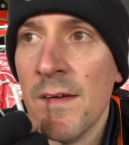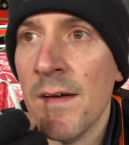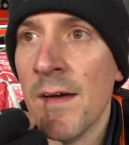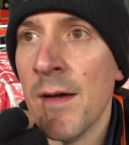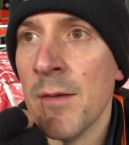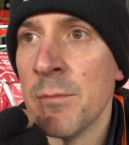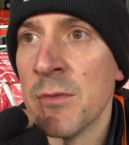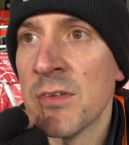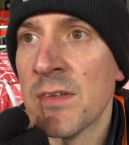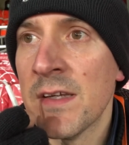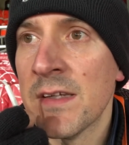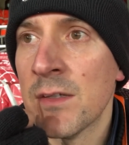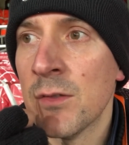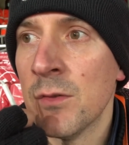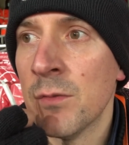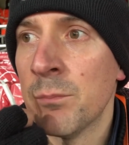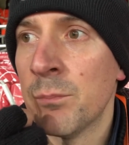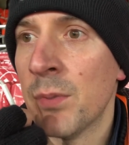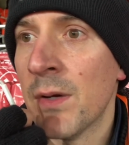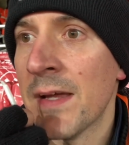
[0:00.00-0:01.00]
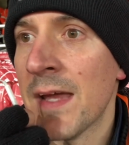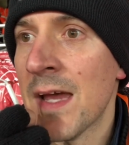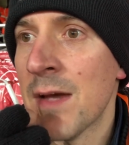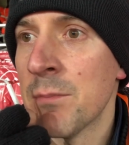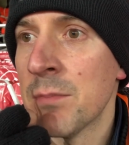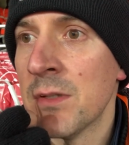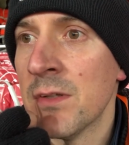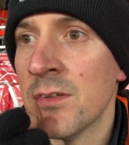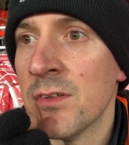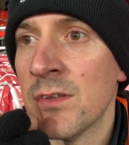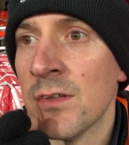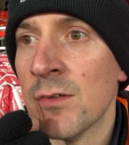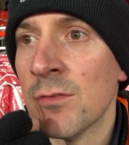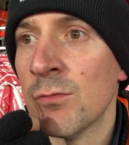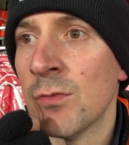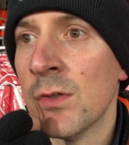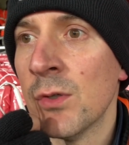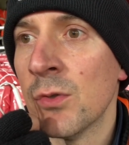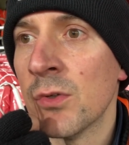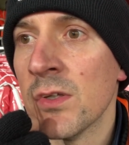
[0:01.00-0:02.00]
He's taken by ambulance, in a
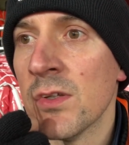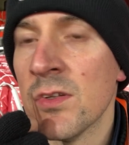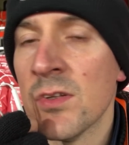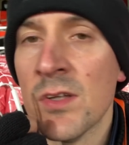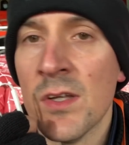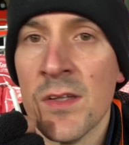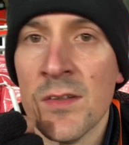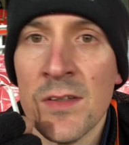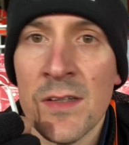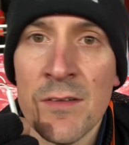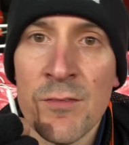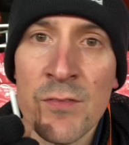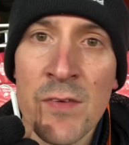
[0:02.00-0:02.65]
real concern here.